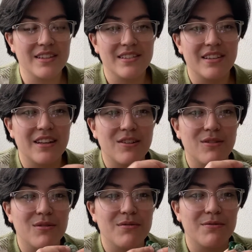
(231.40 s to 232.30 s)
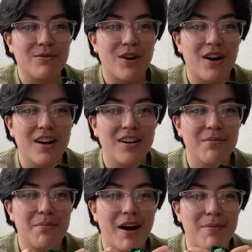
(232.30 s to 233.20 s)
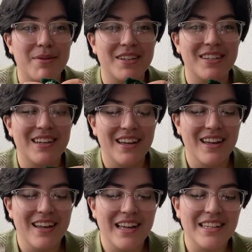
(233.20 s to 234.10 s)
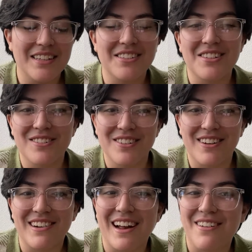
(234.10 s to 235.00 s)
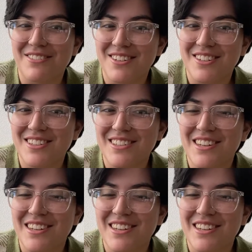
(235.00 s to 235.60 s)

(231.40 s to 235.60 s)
little frog poppet to show y'all after.